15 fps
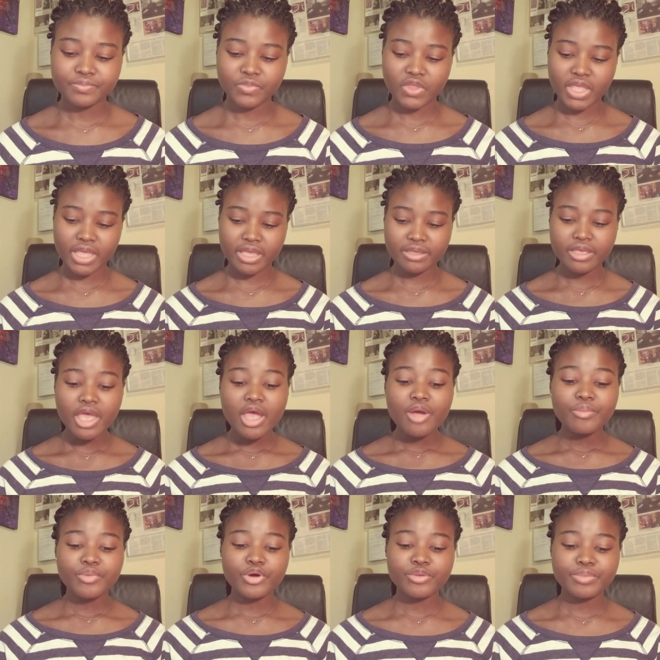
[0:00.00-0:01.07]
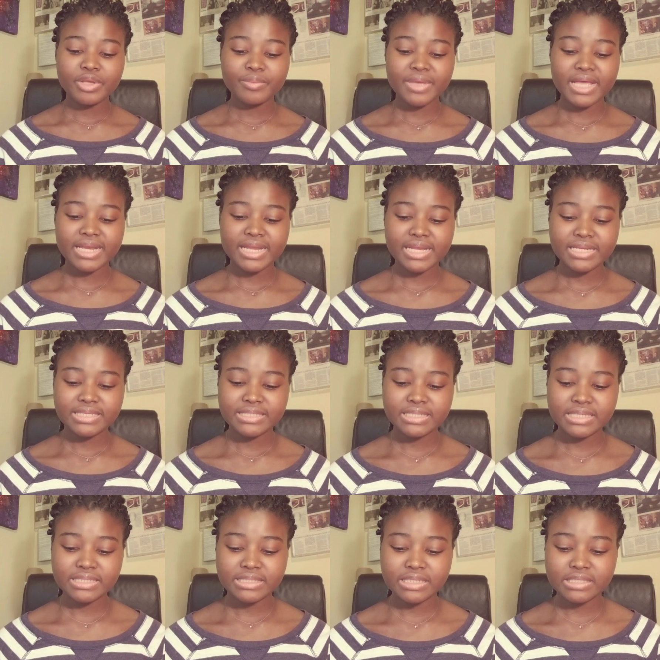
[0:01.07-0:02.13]
Okay, problem
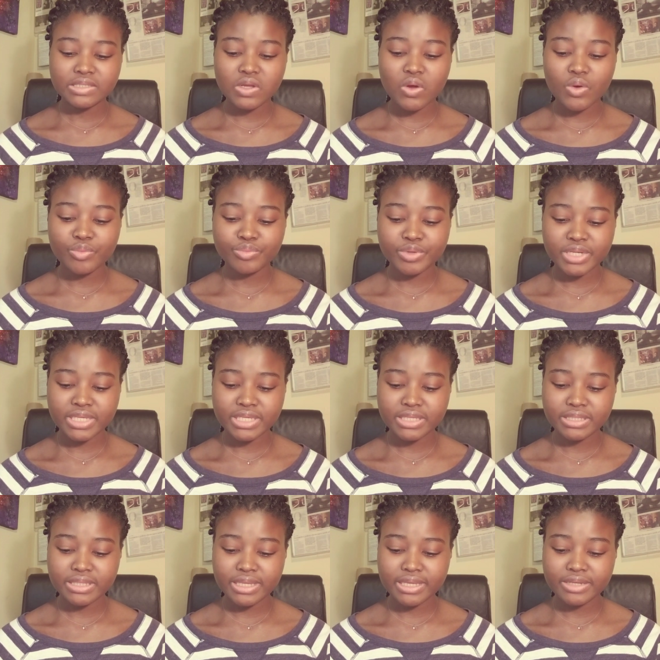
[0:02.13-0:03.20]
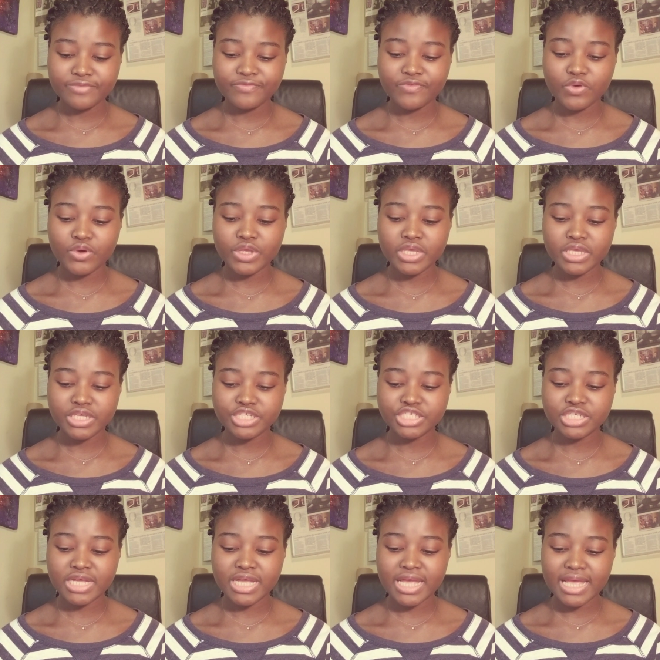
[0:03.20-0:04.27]
analysis is completed for
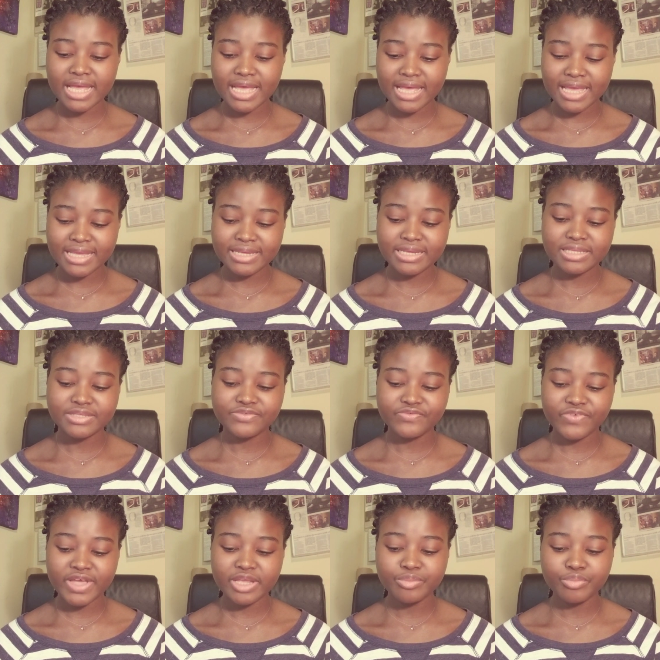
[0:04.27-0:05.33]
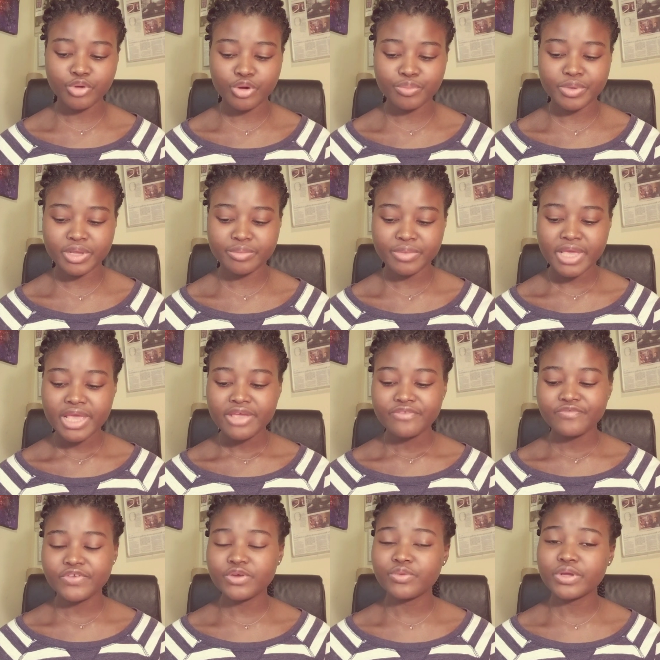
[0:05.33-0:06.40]
each identified problem.
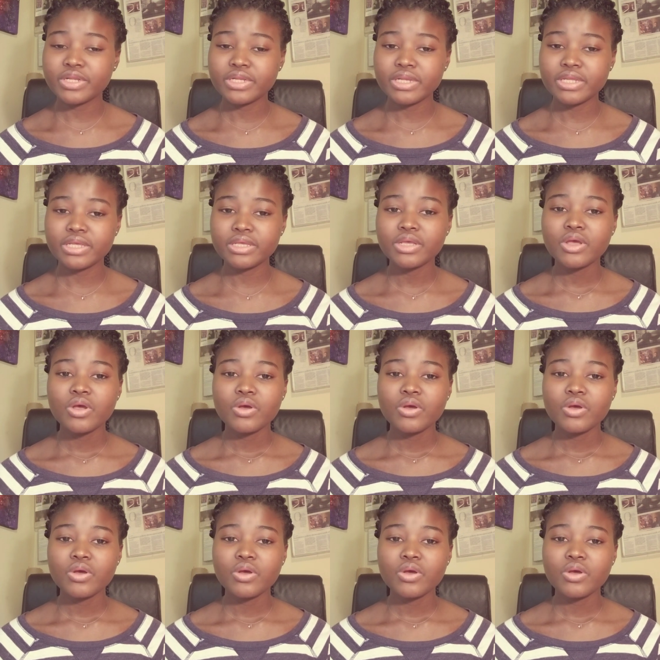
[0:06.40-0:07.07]
Frequently